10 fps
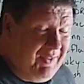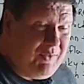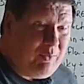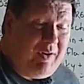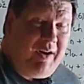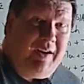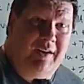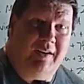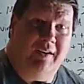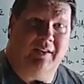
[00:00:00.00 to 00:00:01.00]
this
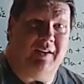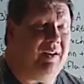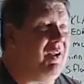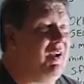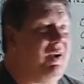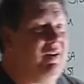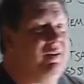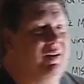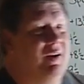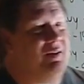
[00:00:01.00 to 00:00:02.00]
right?
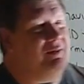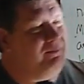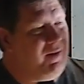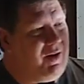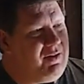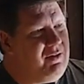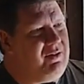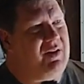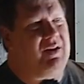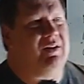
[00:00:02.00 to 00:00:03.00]
I
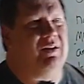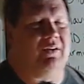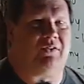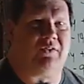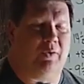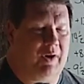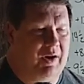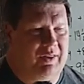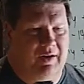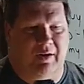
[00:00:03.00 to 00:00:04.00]
didn't dig into this
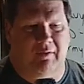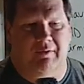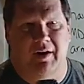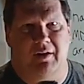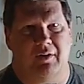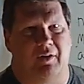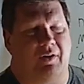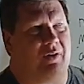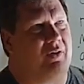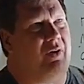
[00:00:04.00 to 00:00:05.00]
story. I think I read an
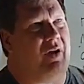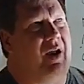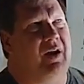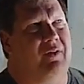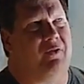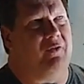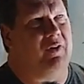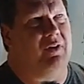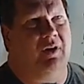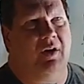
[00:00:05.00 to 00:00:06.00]
article, half
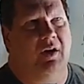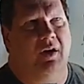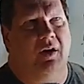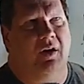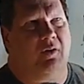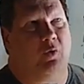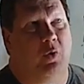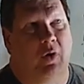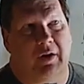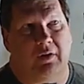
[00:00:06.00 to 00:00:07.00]
of it,
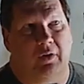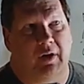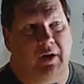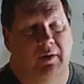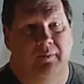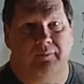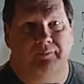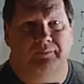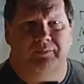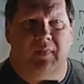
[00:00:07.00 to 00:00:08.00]
quickly.
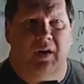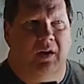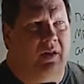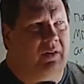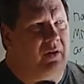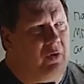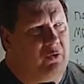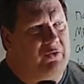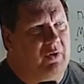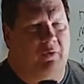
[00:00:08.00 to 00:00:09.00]
The
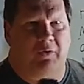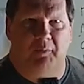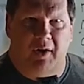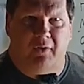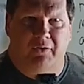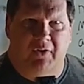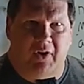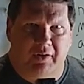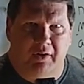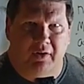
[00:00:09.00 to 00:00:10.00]
coach there was Mel
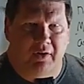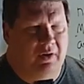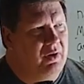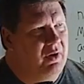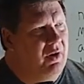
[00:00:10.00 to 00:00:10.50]
Tucker,